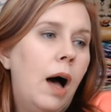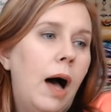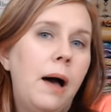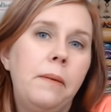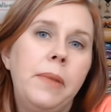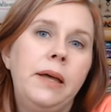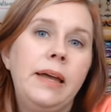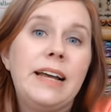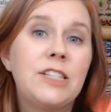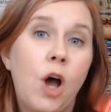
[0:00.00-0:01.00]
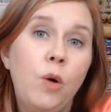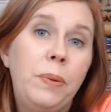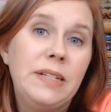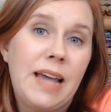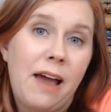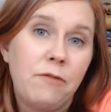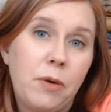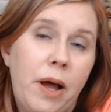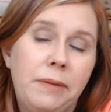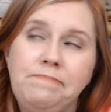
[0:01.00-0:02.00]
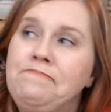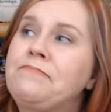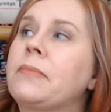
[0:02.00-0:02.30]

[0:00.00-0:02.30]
Um, it's open to everyone.